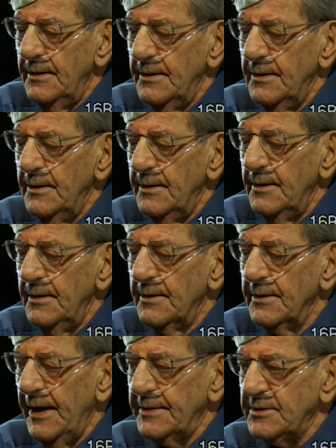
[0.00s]
hacked our
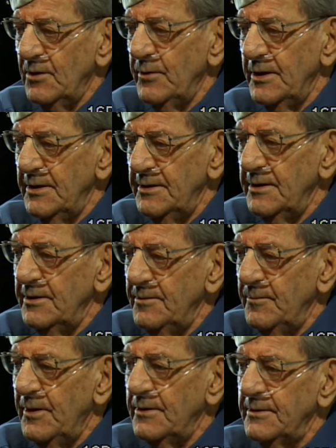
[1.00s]
way in there, and about
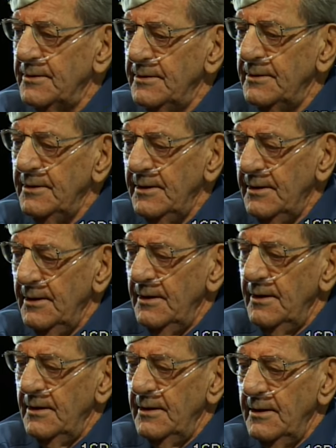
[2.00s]

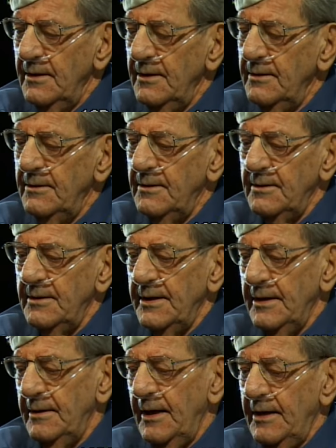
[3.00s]
uh,
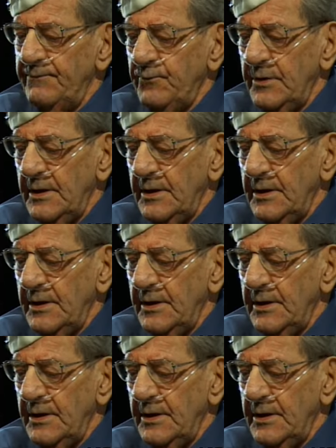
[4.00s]
halfway uh,